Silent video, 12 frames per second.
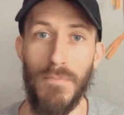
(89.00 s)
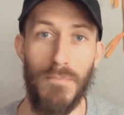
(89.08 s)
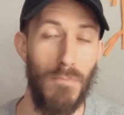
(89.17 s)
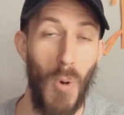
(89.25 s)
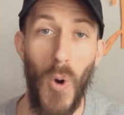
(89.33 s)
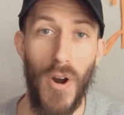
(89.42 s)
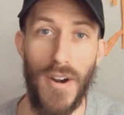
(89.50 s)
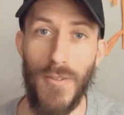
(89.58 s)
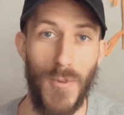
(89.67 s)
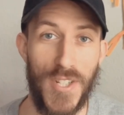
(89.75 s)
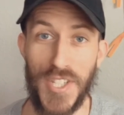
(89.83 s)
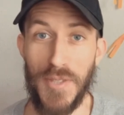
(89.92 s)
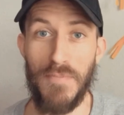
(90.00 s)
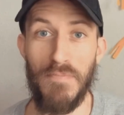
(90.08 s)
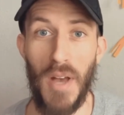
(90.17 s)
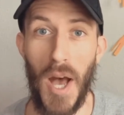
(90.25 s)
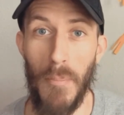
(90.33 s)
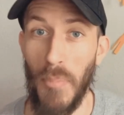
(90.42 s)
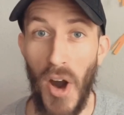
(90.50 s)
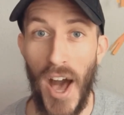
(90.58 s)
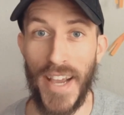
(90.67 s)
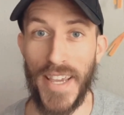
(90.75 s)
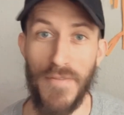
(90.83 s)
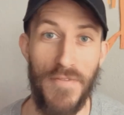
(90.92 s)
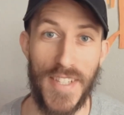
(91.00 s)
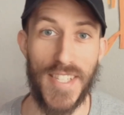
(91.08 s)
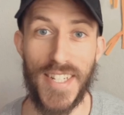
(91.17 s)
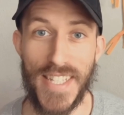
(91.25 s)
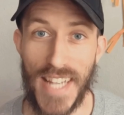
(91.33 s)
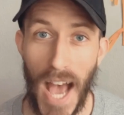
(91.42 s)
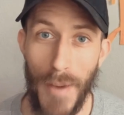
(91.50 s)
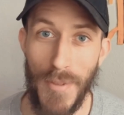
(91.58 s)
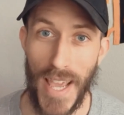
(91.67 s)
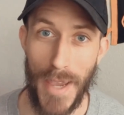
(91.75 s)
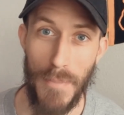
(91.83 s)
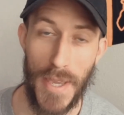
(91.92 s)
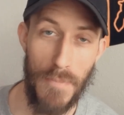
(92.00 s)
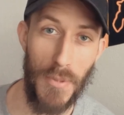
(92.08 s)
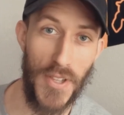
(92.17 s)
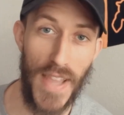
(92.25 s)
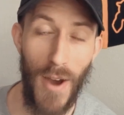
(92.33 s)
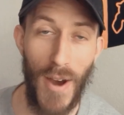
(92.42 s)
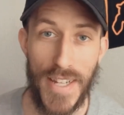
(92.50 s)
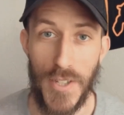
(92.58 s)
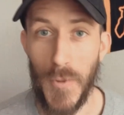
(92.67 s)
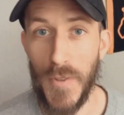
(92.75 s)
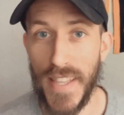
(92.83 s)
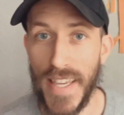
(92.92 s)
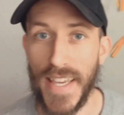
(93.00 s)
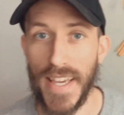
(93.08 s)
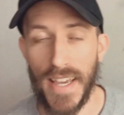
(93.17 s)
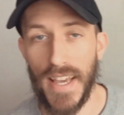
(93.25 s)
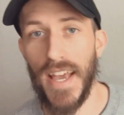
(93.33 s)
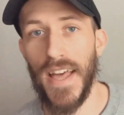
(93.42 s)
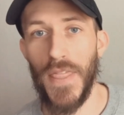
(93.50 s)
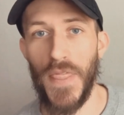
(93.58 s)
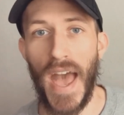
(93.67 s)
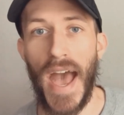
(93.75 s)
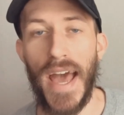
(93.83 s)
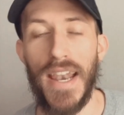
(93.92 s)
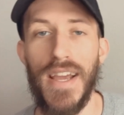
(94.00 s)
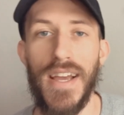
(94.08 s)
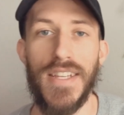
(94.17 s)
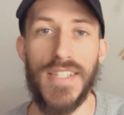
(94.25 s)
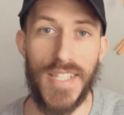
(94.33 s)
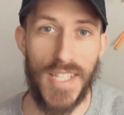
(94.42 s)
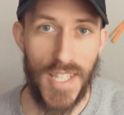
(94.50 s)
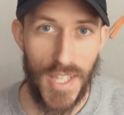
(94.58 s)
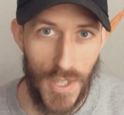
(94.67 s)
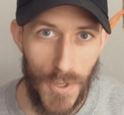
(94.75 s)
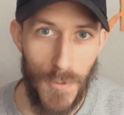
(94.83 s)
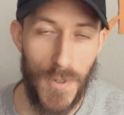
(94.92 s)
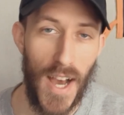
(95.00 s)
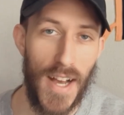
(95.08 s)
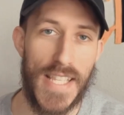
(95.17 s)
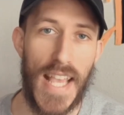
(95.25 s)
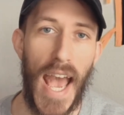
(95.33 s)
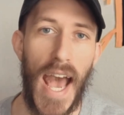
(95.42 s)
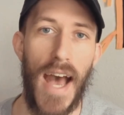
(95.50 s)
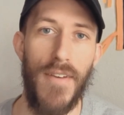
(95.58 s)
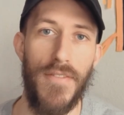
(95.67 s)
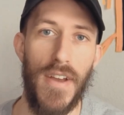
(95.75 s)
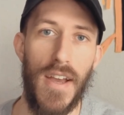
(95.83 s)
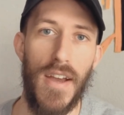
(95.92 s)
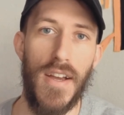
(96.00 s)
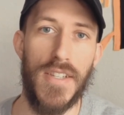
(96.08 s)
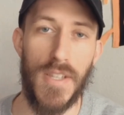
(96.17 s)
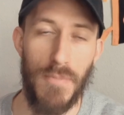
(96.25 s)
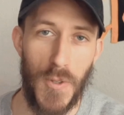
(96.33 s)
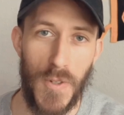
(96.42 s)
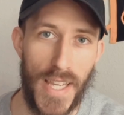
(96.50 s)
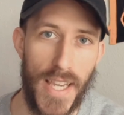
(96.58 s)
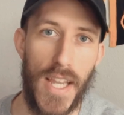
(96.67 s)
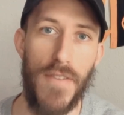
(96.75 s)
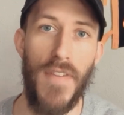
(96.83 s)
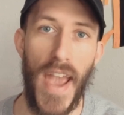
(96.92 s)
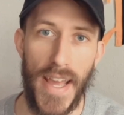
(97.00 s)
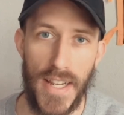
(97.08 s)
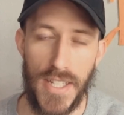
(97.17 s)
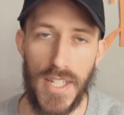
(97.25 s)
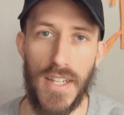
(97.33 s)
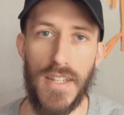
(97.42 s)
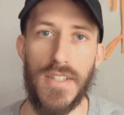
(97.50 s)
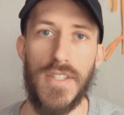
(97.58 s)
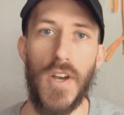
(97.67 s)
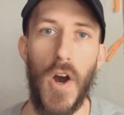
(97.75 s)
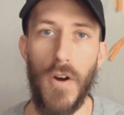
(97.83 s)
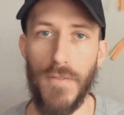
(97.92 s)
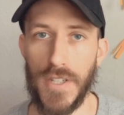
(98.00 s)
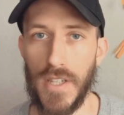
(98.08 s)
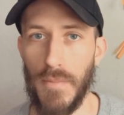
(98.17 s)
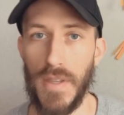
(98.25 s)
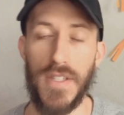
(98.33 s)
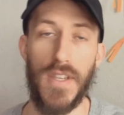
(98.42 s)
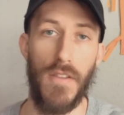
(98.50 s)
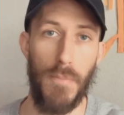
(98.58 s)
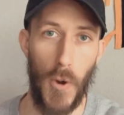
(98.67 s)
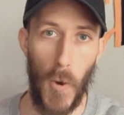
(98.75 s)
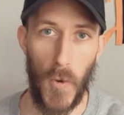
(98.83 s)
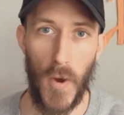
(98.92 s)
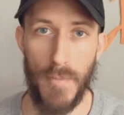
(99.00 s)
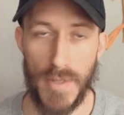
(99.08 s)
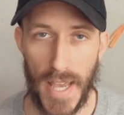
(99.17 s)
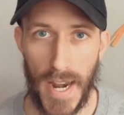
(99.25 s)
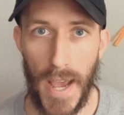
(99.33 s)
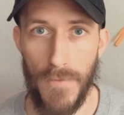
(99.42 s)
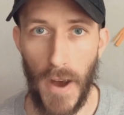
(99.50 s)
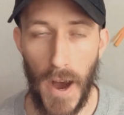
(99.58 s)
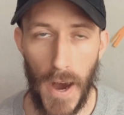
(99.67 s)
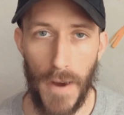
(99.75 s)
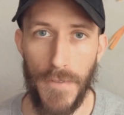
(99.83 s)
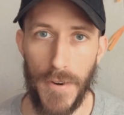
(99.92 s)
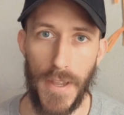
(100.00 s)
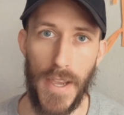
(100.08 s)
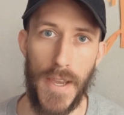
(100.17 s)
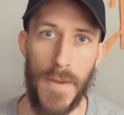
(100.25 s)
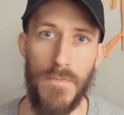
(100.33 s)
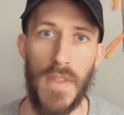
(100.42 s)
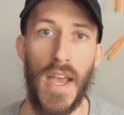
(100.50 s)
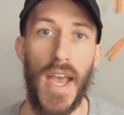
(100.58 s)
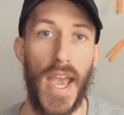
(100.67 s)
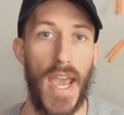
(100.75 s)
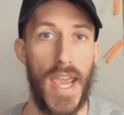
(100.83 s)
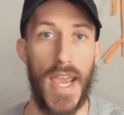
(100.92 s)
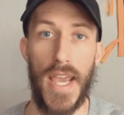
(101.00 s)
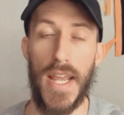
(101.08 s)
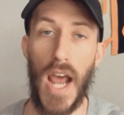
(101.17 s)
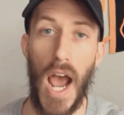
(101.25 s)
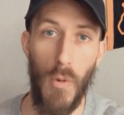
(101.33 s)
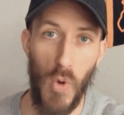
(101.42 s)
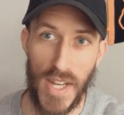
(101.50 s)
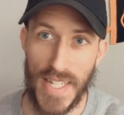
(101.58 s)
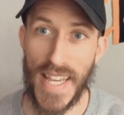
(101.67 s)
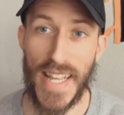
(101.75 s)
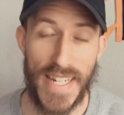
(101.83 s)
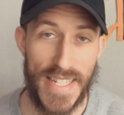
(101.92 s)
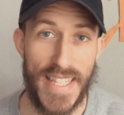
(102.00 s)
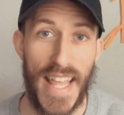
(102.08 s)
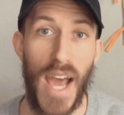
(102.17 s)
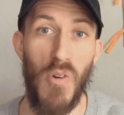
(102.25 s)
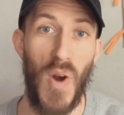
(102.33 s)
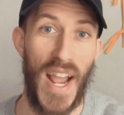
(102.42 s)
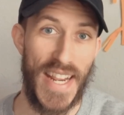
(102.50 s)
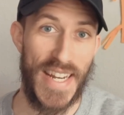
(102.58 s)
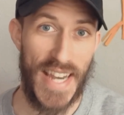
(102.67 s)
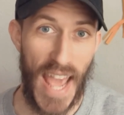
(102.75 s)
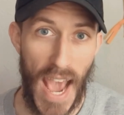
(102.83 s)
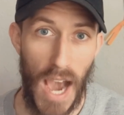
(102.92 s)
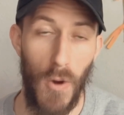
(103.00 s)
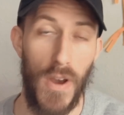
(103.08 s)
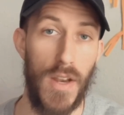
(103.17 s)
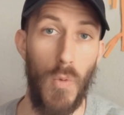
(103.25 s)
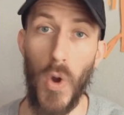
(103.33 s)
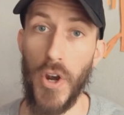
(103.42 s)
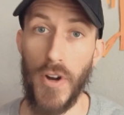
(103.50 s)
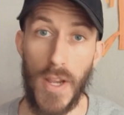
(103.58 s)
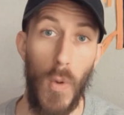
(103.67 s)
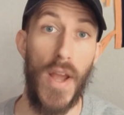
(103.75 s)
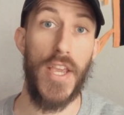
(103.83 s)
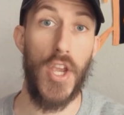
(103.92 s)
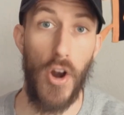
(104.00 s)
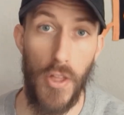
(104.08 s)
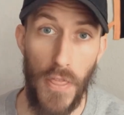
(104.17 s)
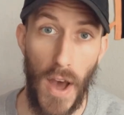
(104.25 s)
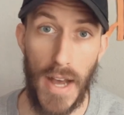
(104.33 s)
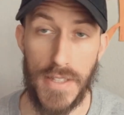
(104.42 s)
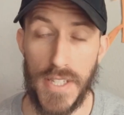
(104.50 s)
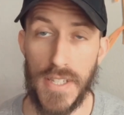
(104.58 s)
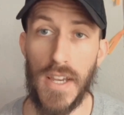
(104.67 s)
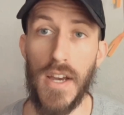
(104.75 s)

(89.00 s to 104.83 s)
more, which is block and physically dominate people. Now, I do think that CU does have some unique advantages over some of these other programs that have offered him, and I wanted to get into that right now and wondering what your thoughts